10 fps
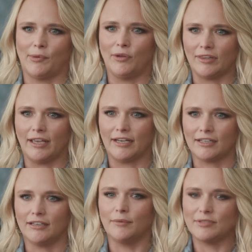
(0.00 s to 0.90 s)
are both like
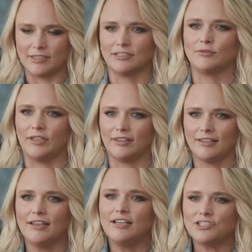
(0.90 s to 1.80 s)
obsessed with
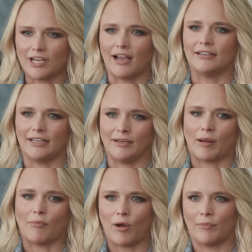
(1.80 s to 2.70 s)
china, and
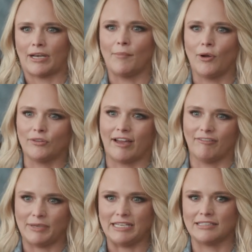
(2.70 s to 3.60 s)
my mom and I both
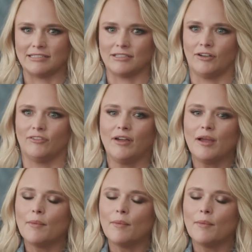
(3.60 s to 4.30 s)
have pieces of